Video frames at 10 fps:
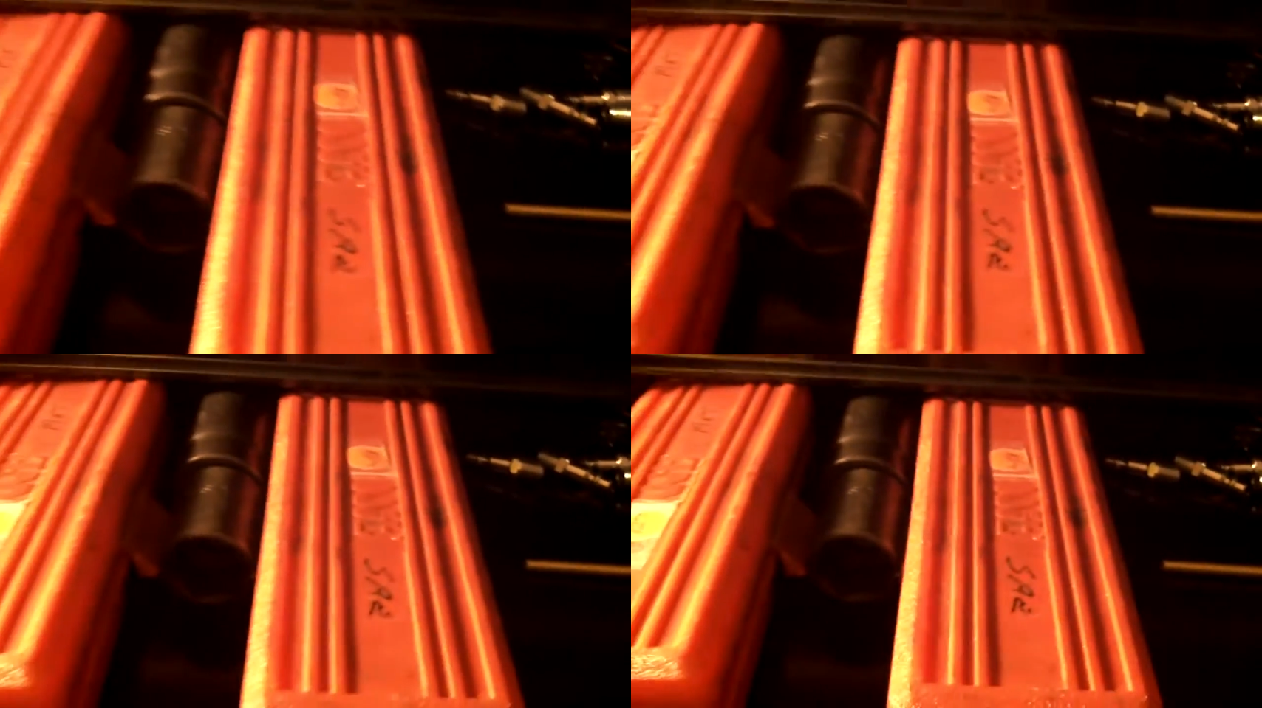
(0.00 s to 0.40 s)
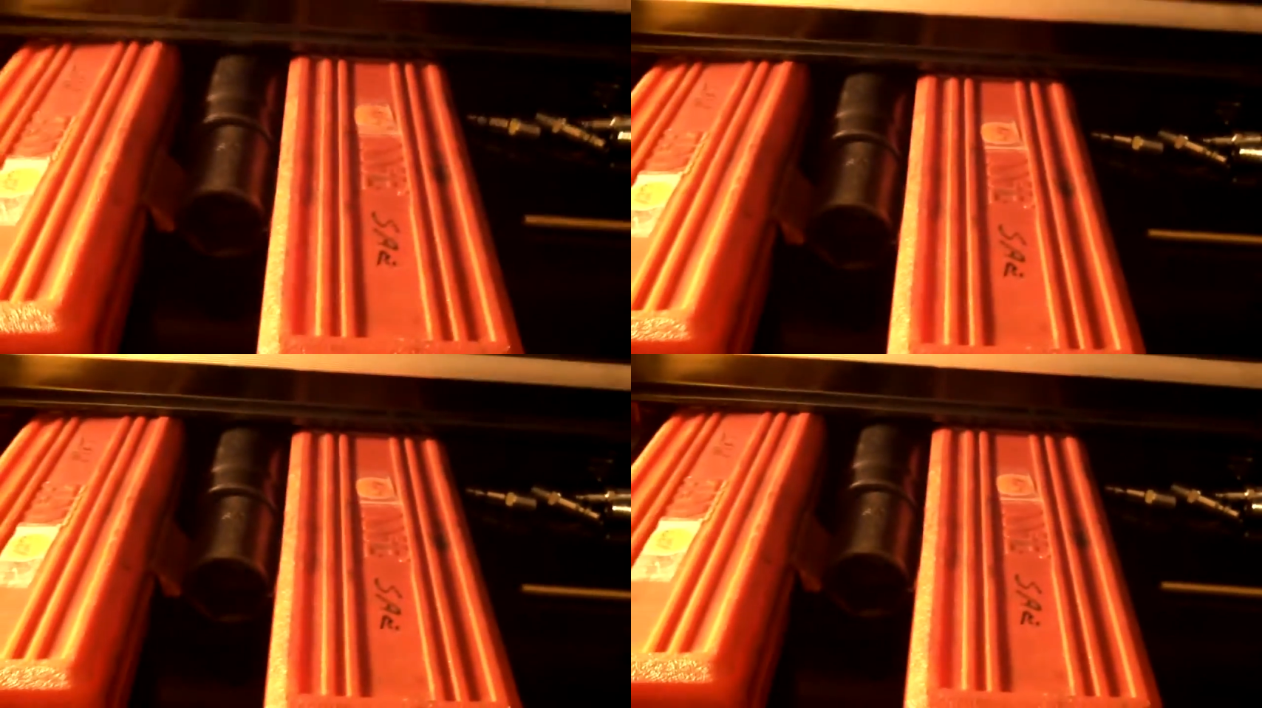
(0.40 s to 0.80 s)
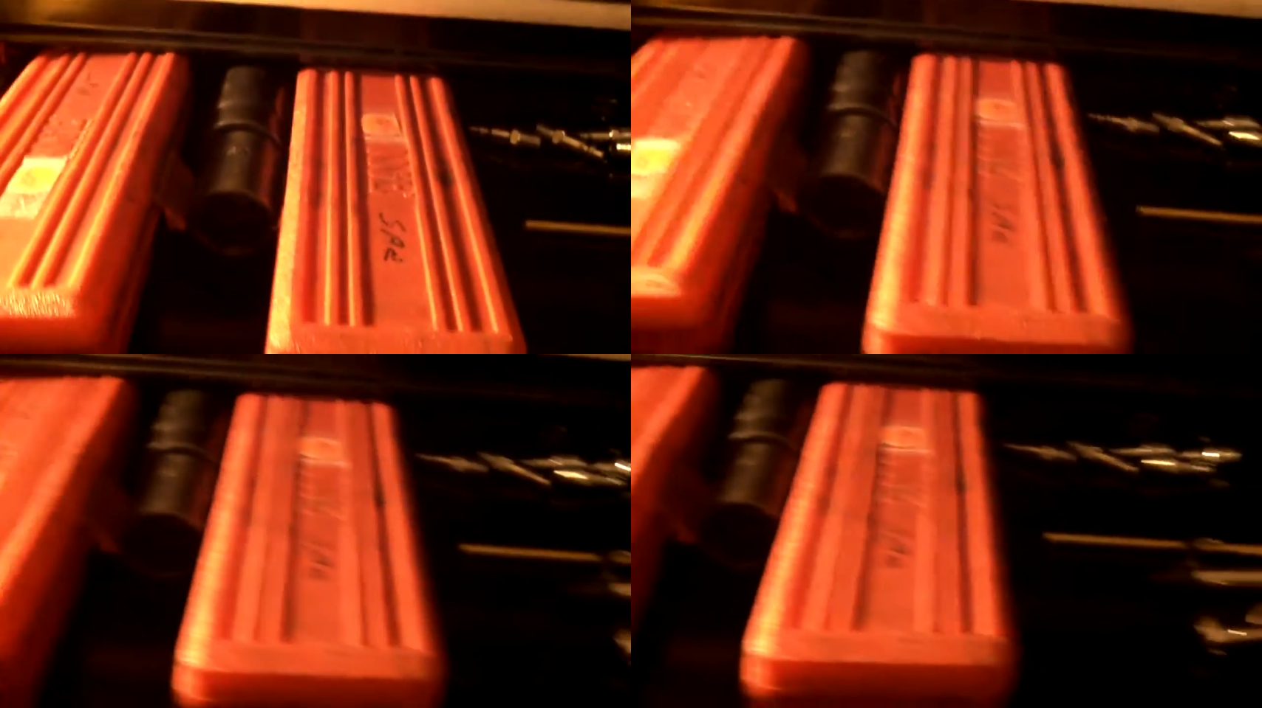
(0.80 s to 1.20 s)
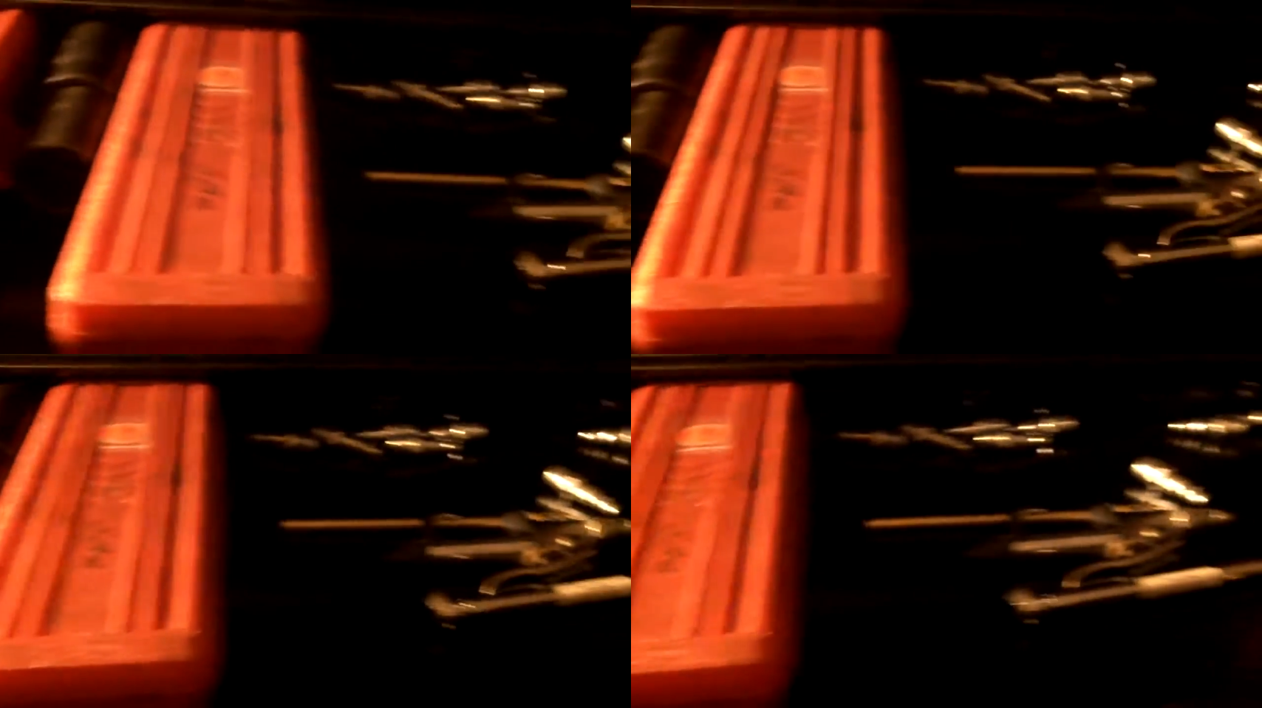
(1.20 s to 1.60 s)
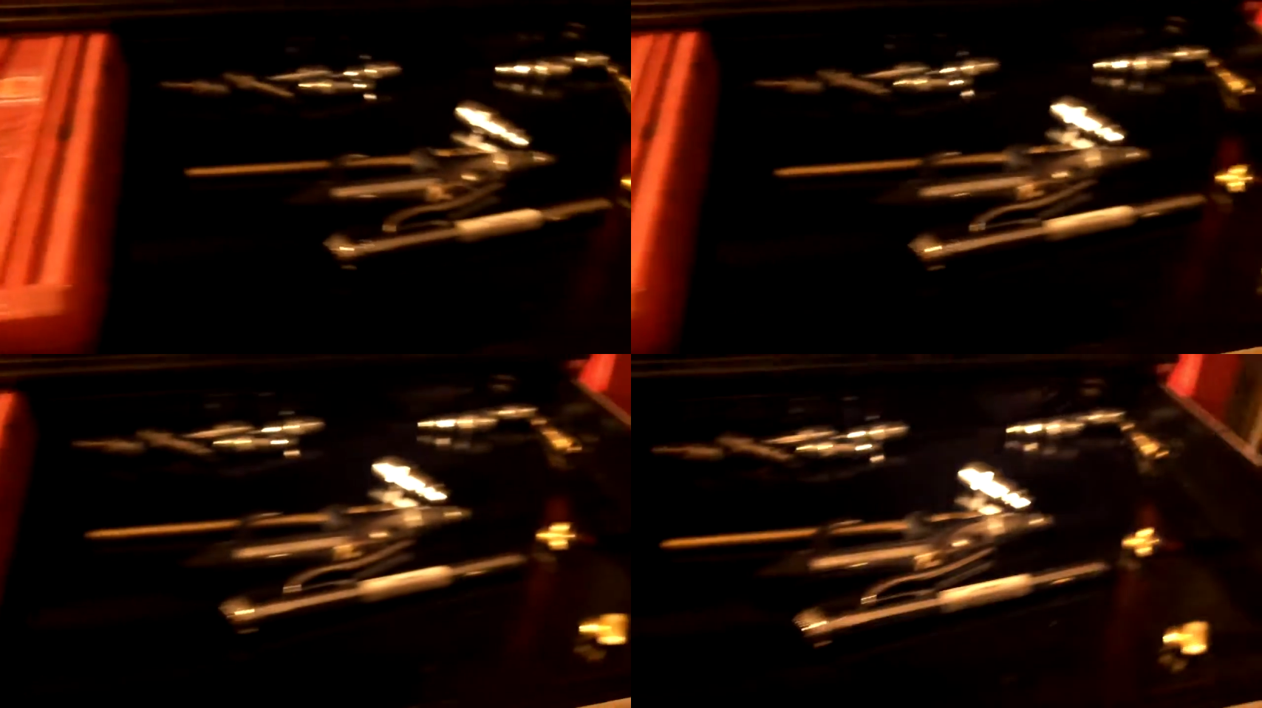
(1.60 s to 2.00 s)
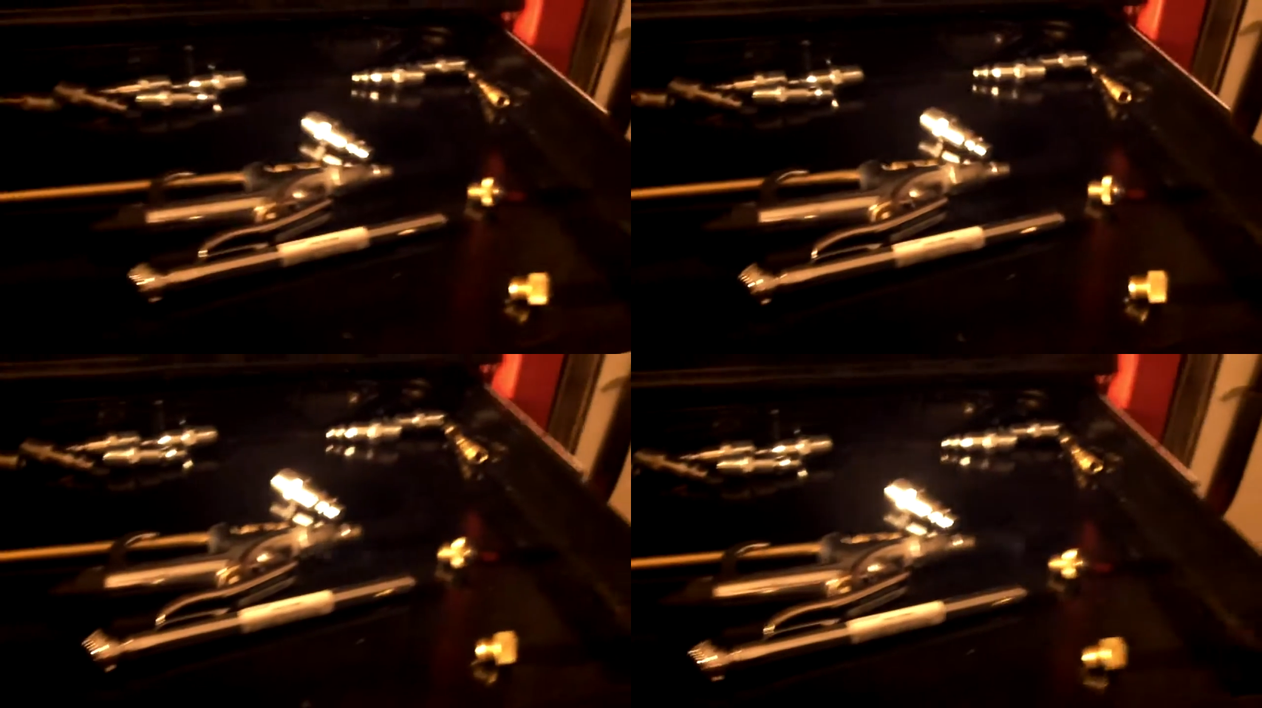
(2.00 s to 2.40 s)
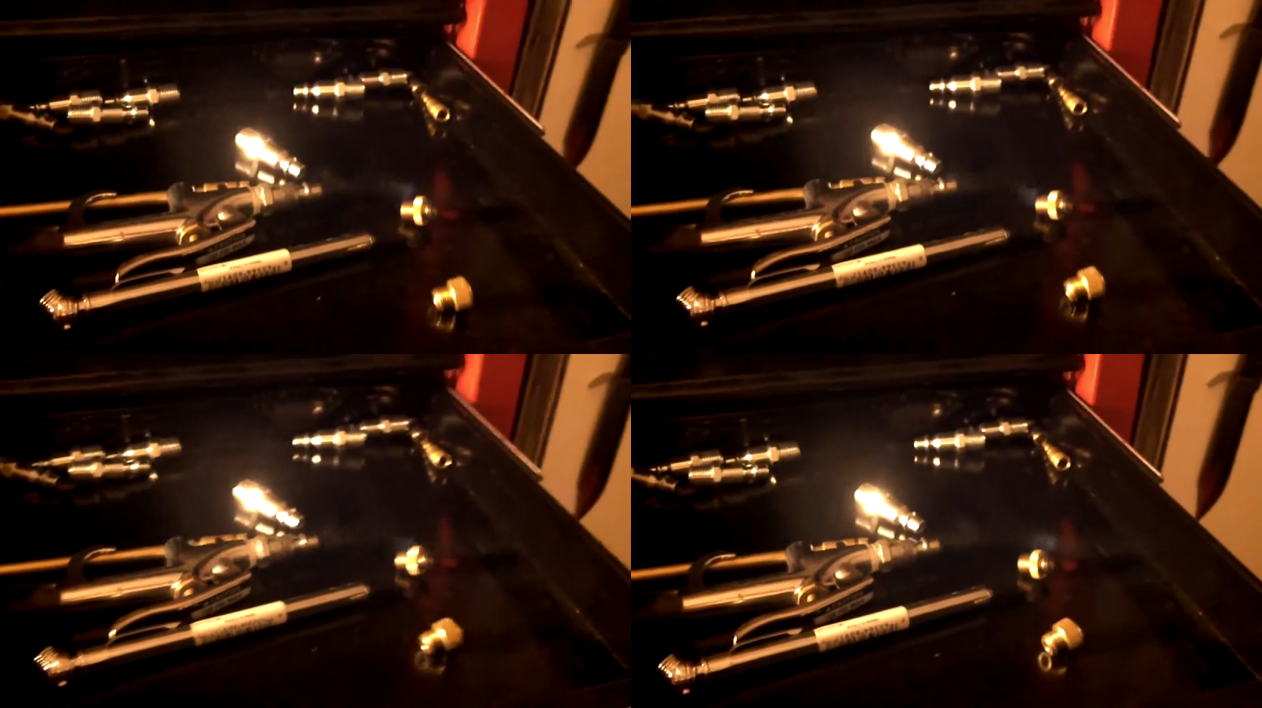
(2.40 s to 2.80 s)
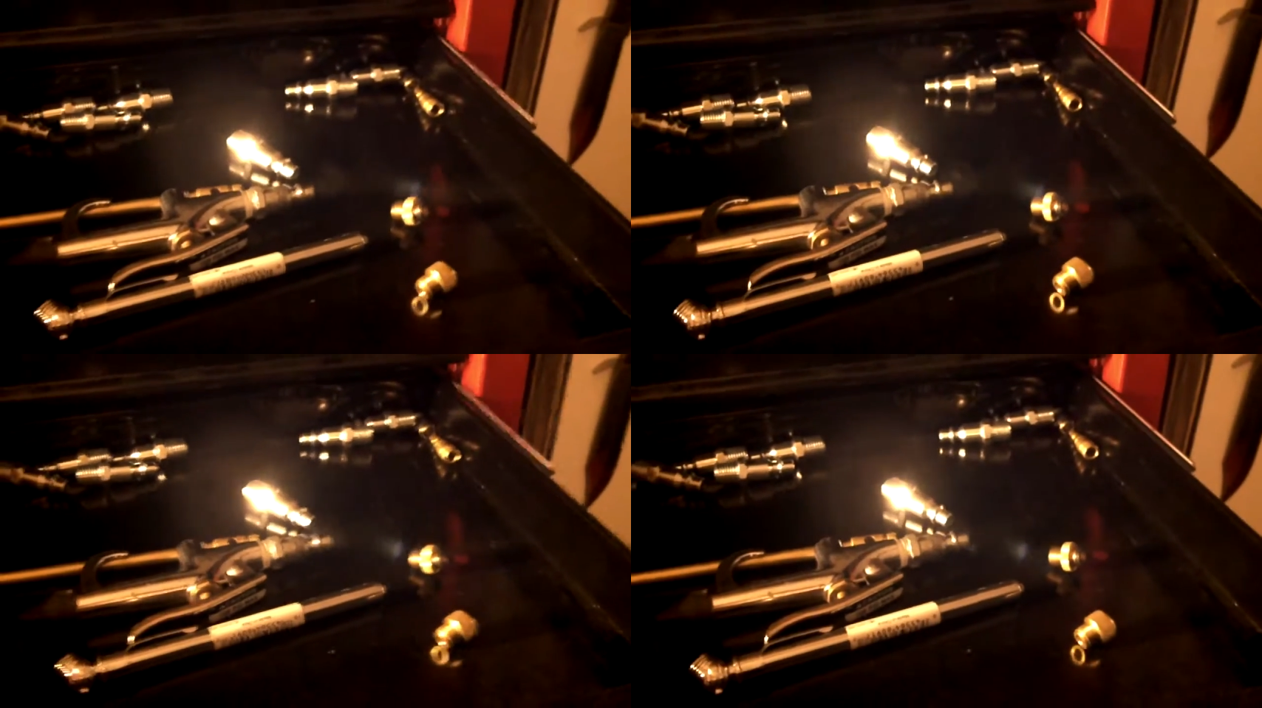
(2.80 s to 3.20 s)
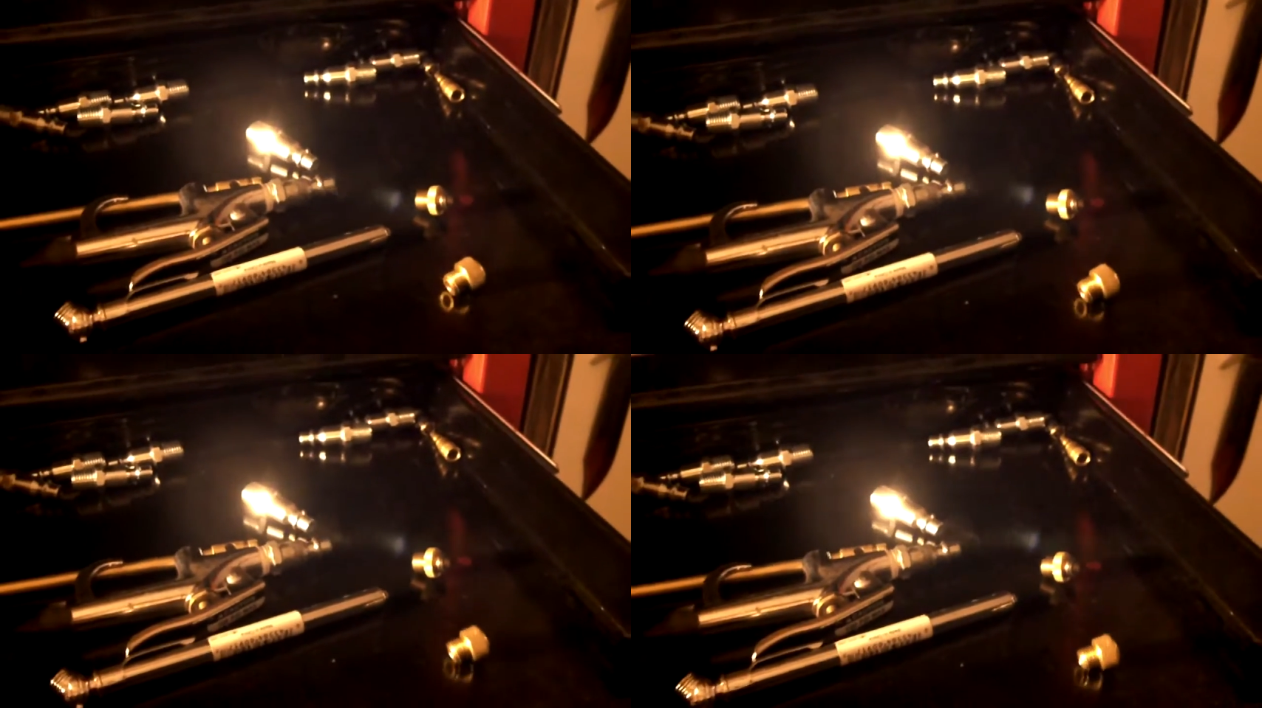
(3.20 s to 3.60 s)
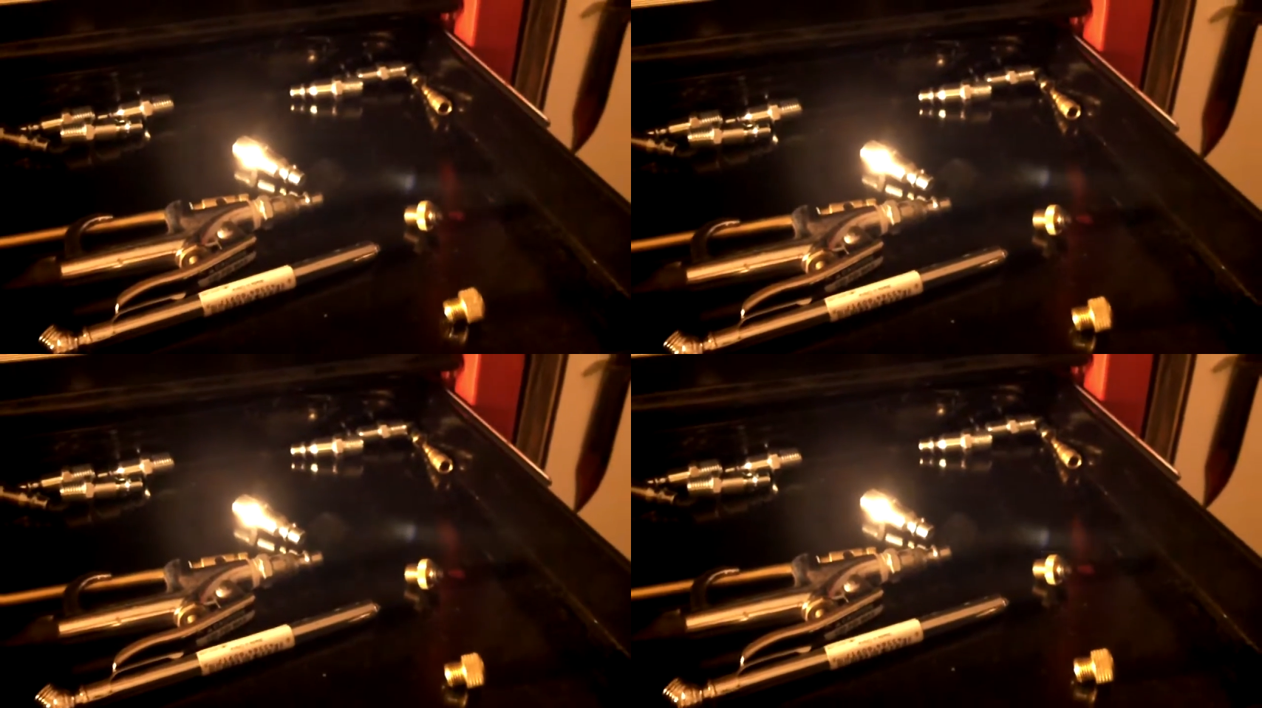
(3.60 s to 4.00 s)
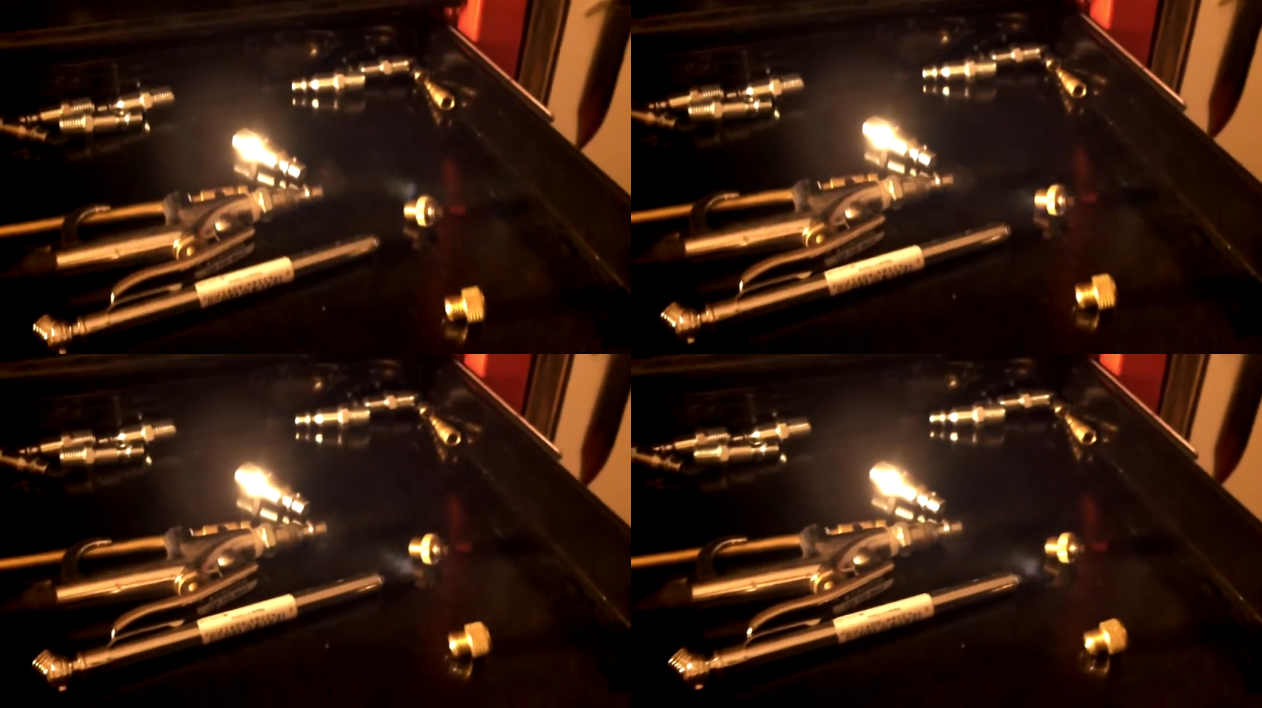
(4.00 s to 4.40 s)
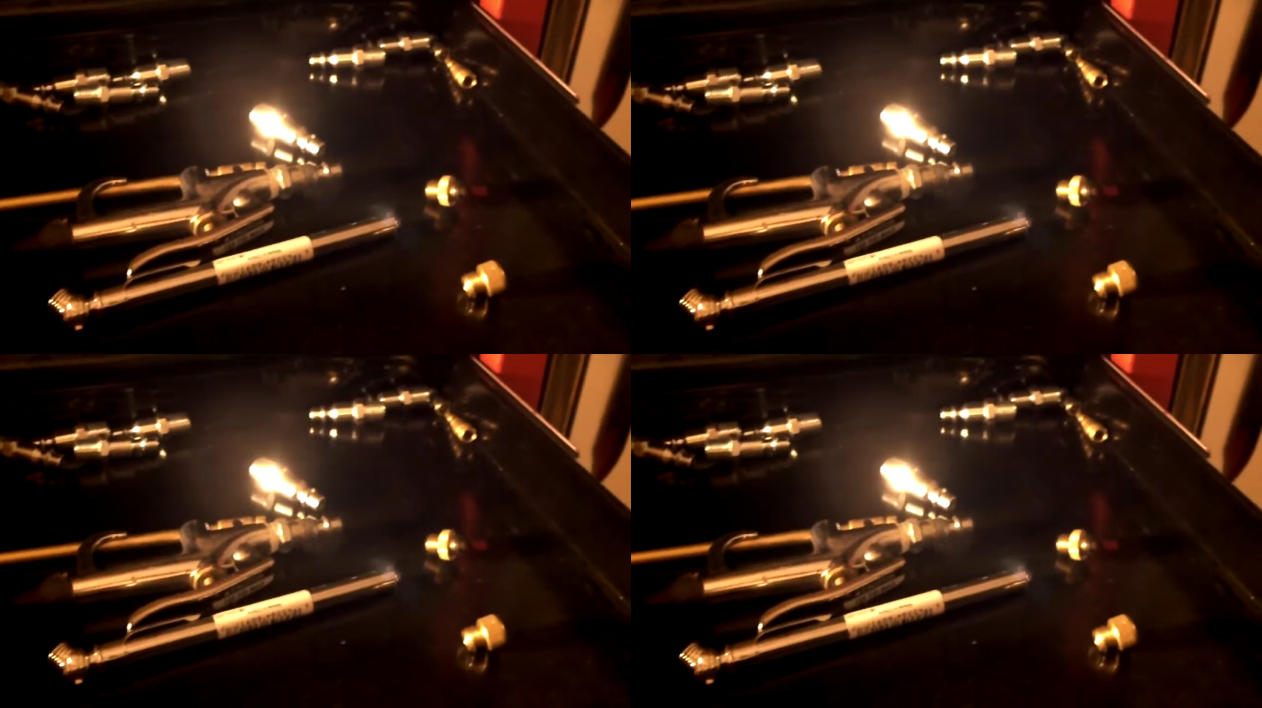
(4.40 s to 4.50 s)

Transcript: (no speaker visible)